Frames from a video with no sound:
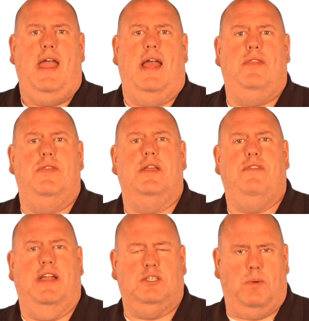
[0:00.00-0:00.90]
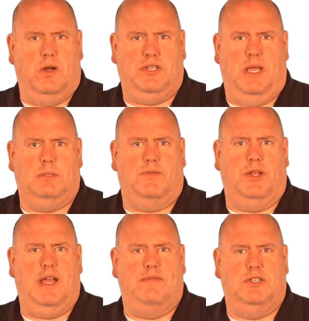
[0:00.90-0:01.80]
and then the advanced bar exam is for
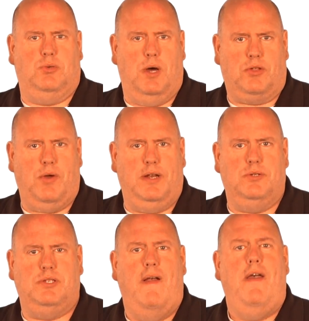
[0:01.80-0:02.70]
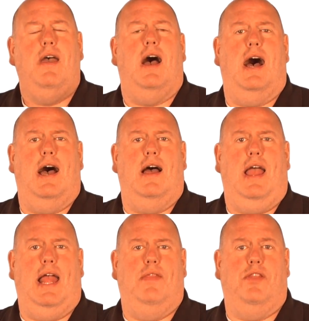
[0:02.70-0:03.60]
the 11th and 12th graders.
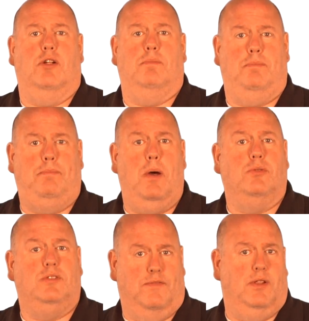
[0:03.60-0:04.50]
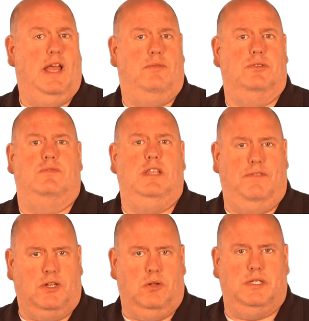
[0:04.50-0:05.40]
And they're both different levels of
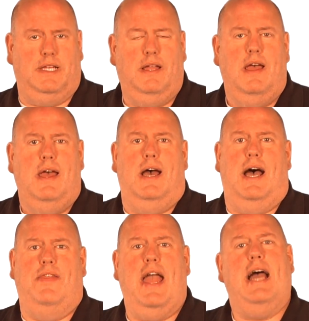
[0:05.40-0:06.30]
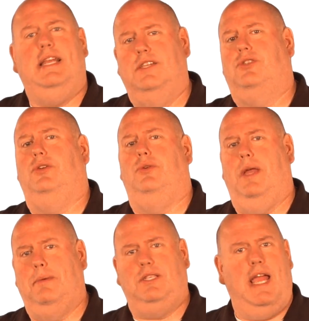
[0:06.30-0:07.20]
difficulty. The idea is
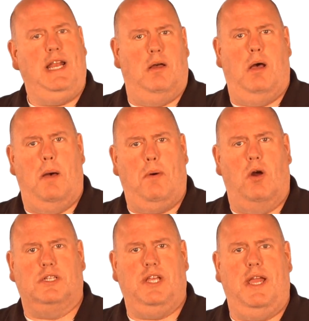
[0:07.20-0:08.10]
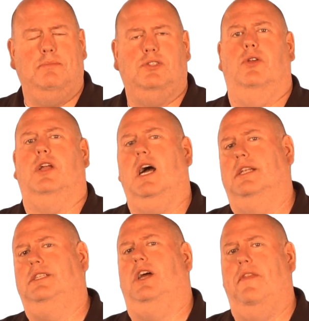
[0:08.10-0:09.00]
to imitate a bar exam, so the
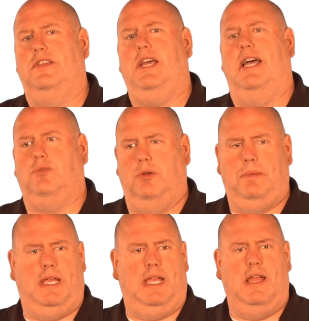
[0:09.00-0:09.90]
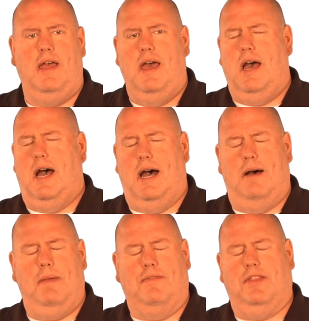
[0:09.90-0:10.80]
content on the test would be
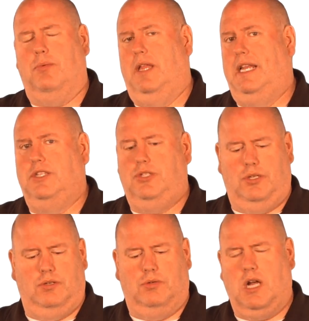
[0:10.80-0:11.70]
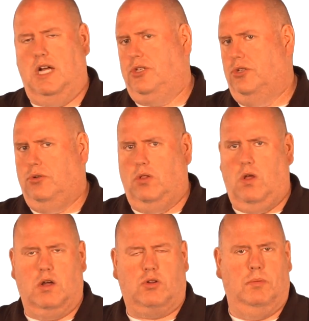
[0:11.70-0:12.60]
everything related to constitutional
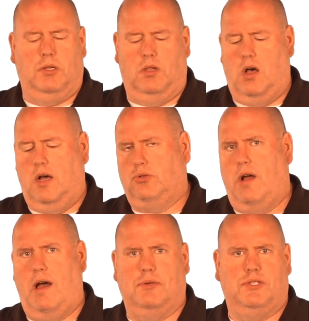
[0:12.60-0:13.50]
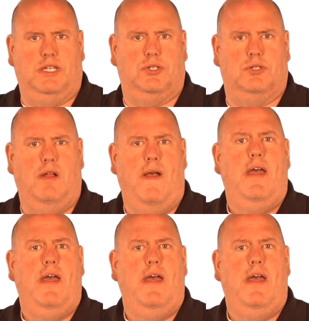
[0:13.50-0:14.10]
law, criminal law, trial procedure,